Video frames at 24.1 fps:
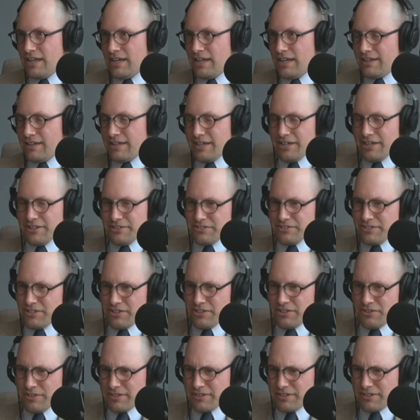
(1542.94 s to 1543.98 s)
And
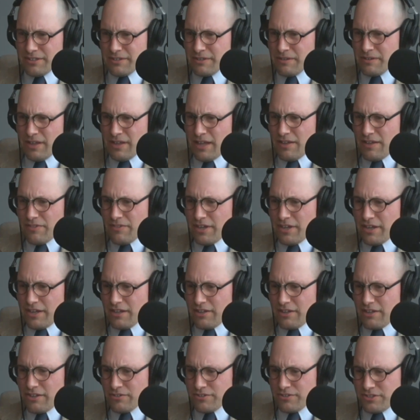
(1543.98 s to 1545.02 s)

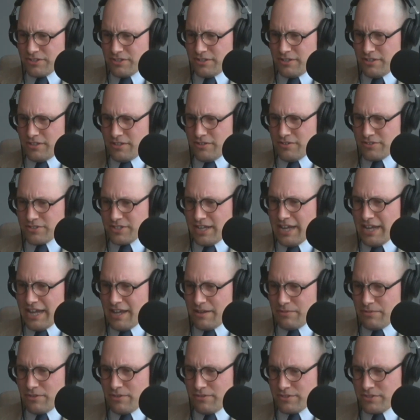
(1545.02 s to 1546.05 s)
there's
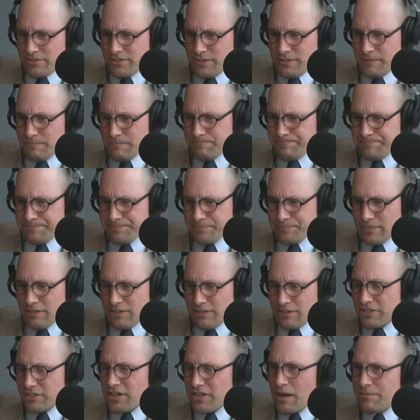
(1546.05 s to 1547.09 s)
a
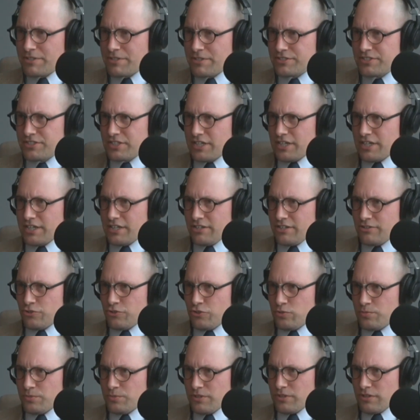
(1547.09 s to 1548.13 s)
common site in
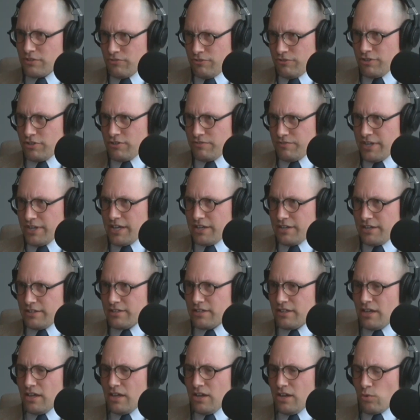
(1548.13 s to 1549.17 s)
Cuba or in Havana
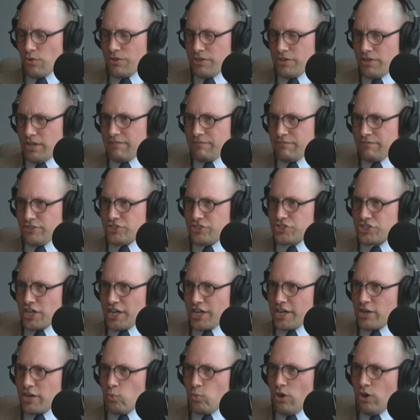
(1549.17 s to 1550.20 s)
where they have these
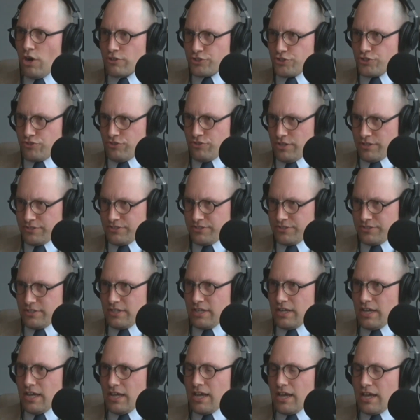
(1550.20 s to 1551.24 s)
giant water trucks.
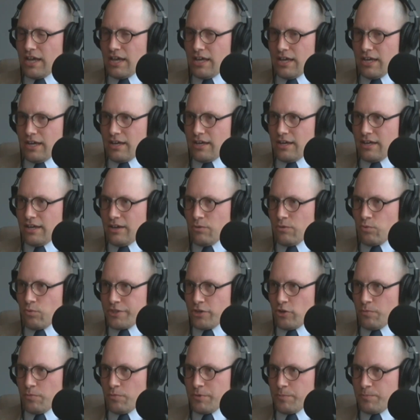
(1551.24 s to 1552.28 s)
Where
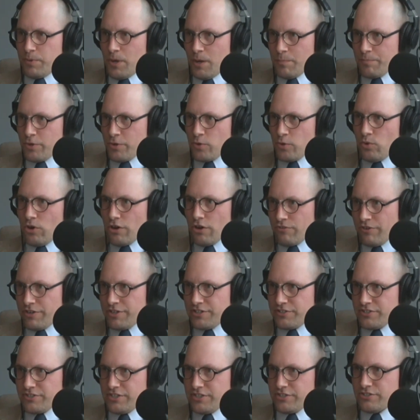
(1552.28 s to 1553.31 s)
they'll be pumping water into
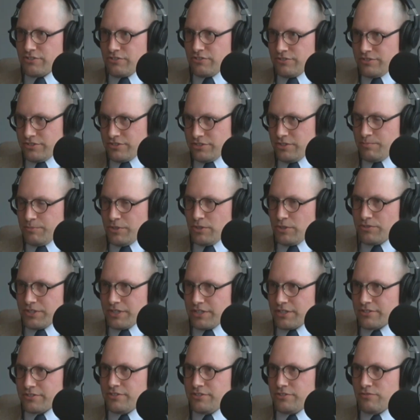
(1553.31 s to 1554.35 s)
cisterns in
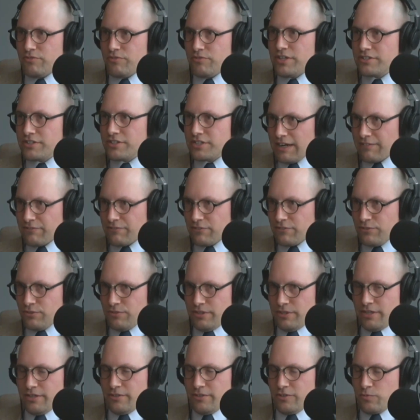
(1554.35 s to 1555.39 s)
buildings. And the reason they have to do
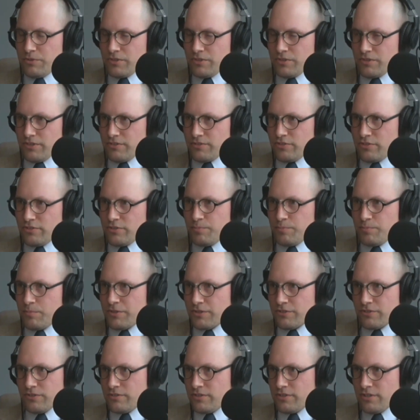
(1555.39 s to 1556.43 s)
that is because the
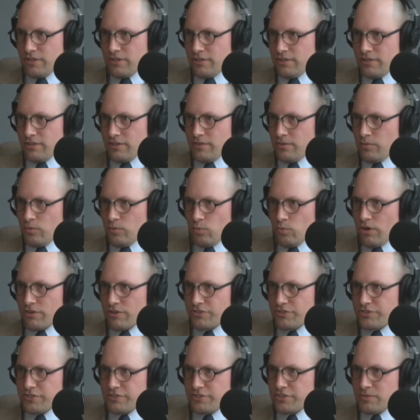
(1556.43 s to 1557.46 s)
public water
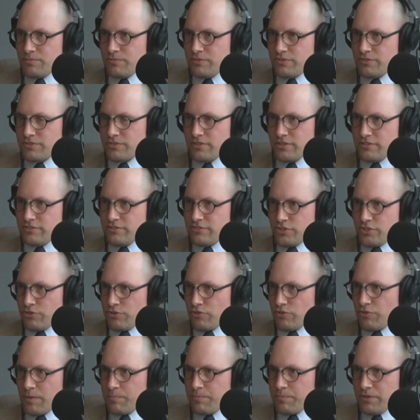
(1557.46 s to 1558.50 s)
system is so
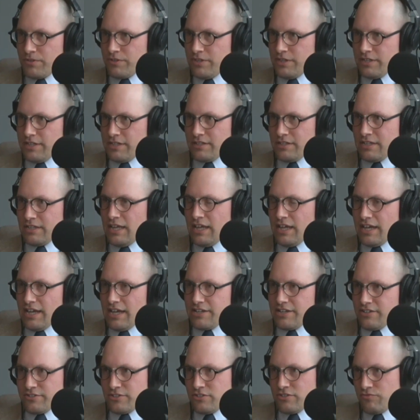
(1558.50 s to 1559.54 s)
decrepit that
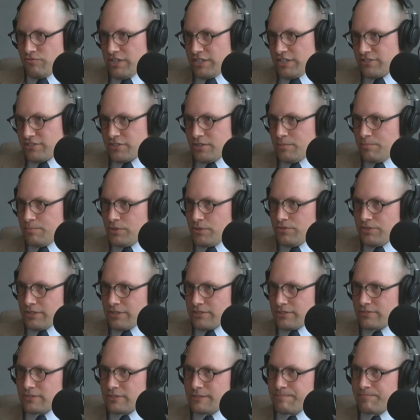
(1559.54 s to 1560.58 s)
it doesn't reach some
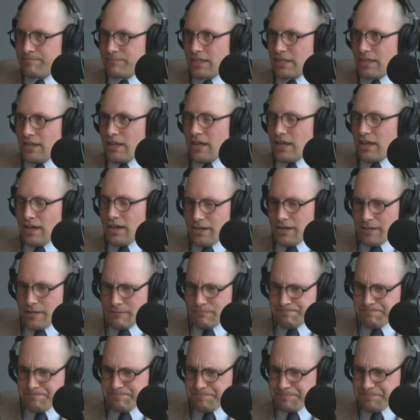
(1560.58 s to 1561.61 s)
buildings.
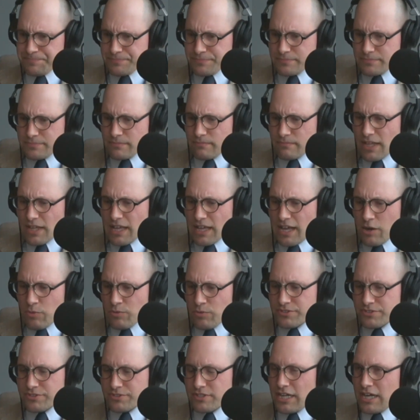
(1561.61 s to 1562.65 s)
I
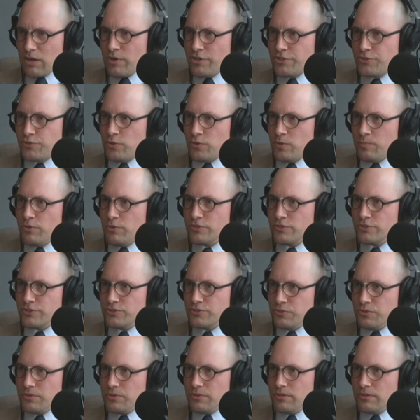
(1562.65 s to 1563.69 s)
went to a
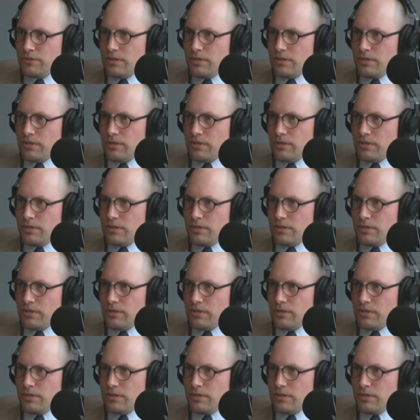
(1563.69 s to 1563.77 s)
bookstore,